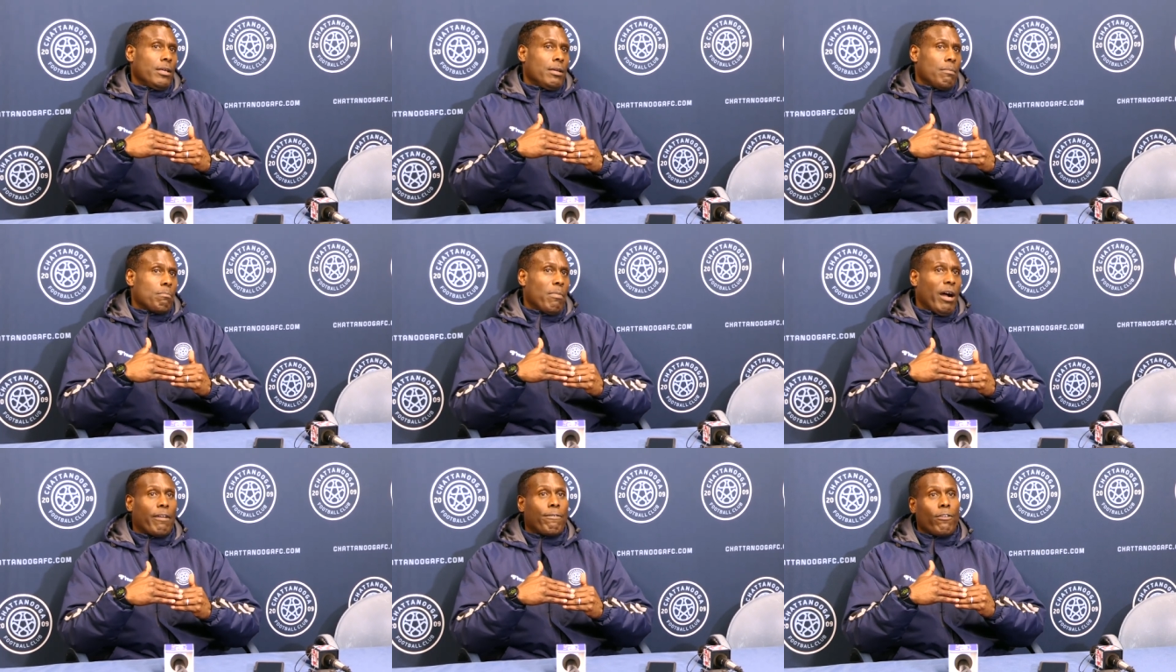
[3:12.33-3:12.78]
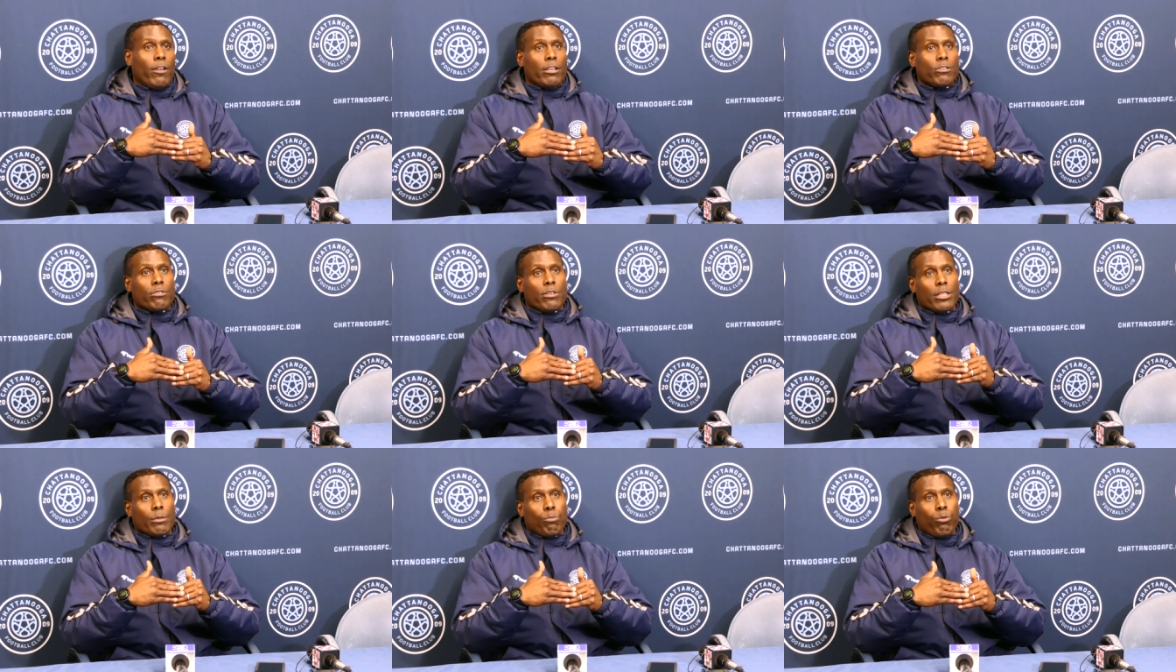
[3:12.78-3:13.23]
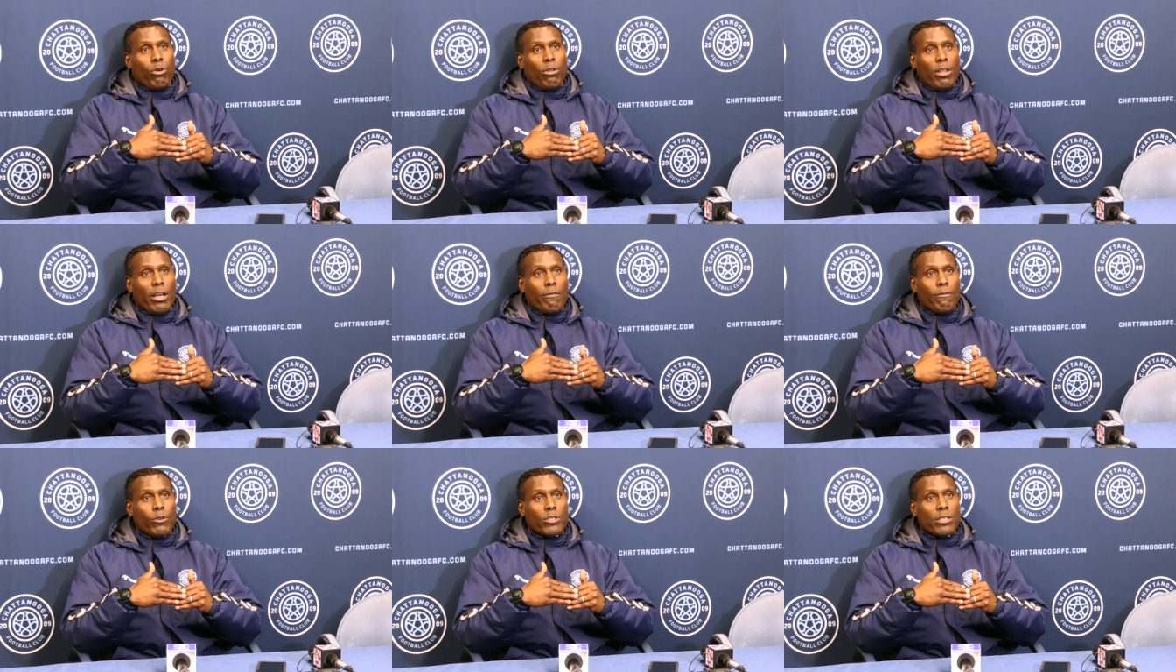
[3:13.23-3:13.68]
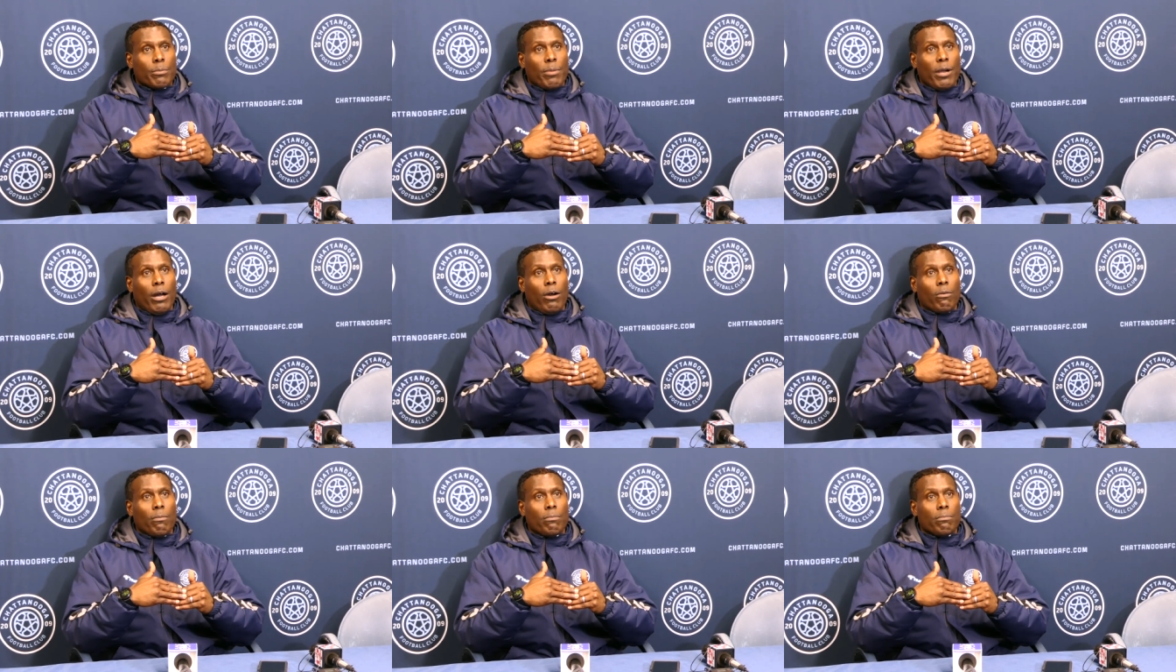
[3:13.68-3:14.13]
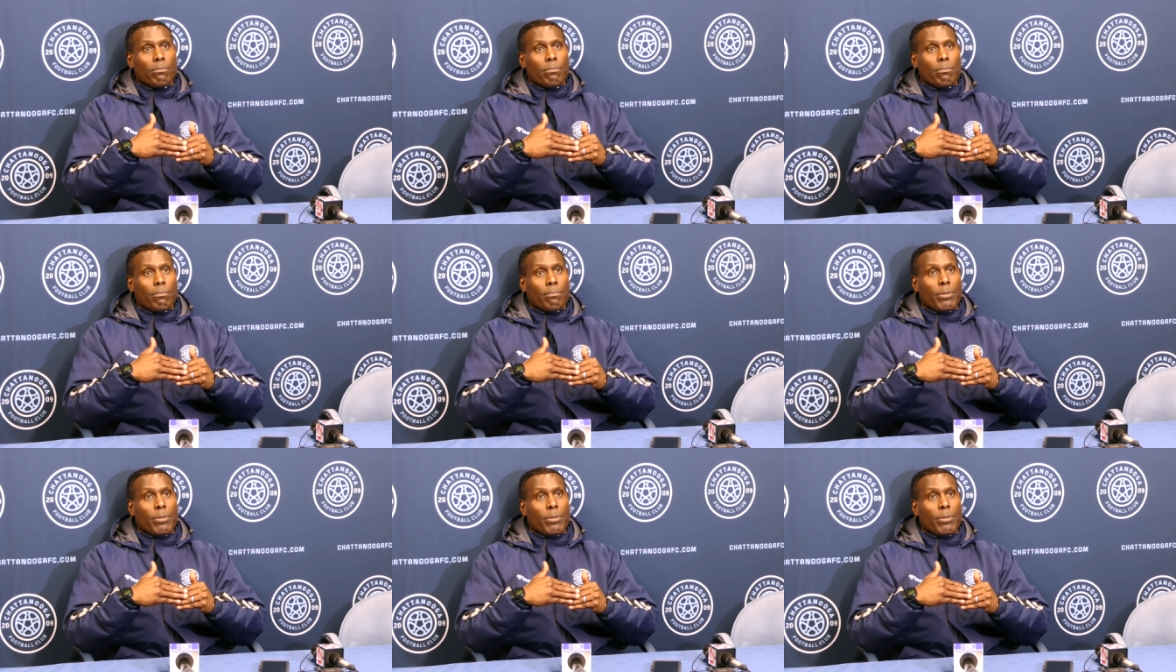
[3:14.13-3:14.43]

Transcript: my philosophy at the pro level, it's about,